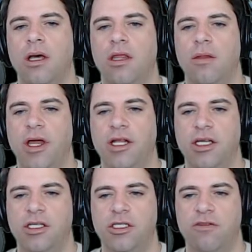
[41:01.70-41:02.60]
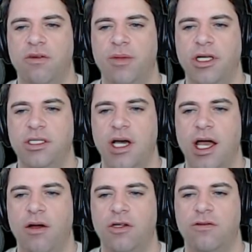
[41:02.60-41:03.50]
The main intention is to replace the
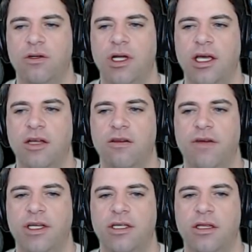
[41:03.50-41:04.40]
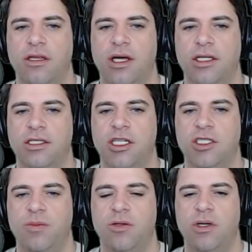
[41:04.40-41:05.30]
I/O control-like interface that sits
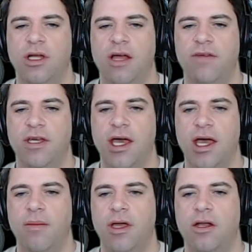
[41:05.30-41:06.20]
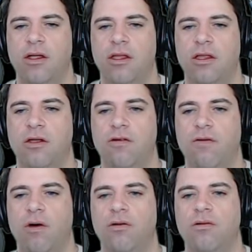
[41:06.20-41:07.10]
between NVKM and the
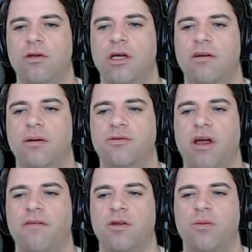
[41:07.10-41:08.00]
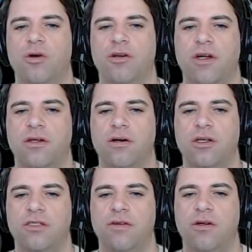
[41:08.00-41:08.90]
Nouveau DRM driver with more direct calls
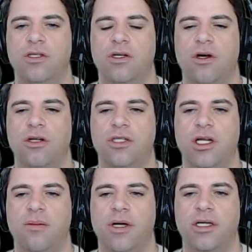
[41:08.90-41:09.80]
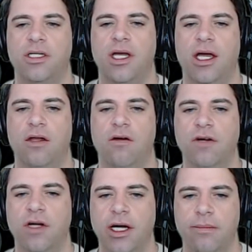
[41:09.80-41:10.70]
to reduce the call chain complexity and
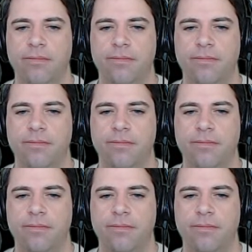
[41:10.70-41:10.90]
overhead.